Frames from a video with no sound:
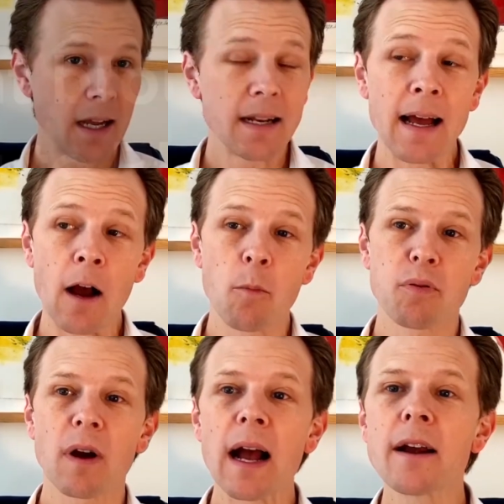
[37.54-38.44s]
Now,
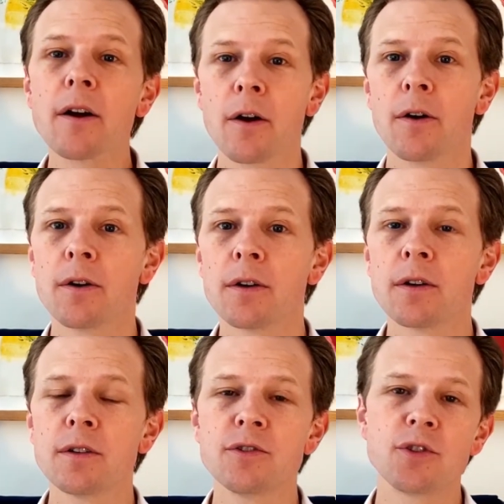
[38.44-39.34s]
prior
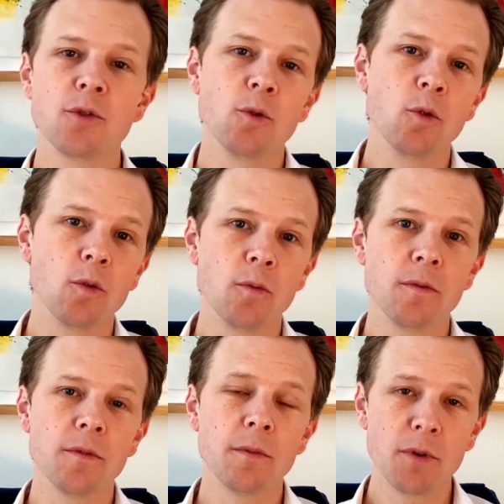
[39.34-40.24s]
to
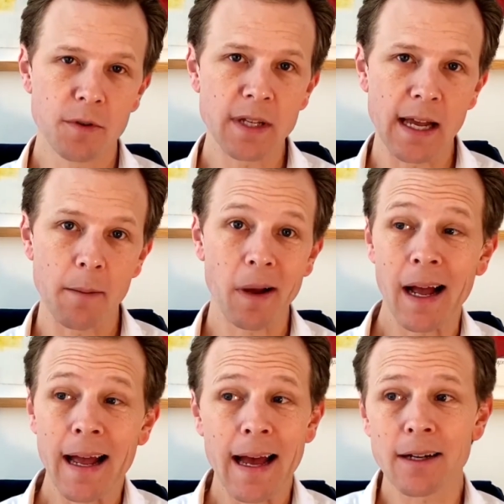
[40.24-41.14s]
the boot camp,
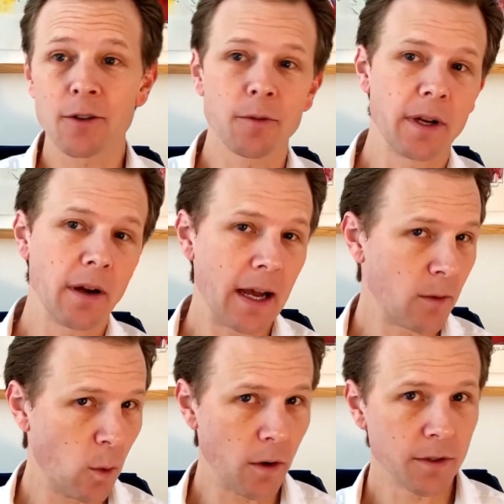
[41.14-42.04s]
I had a career, I
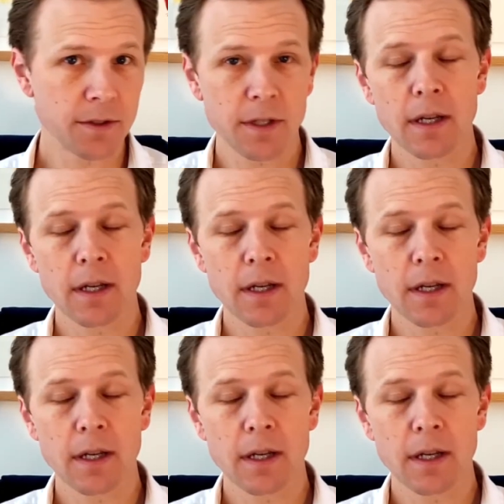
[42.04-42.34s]
had worked,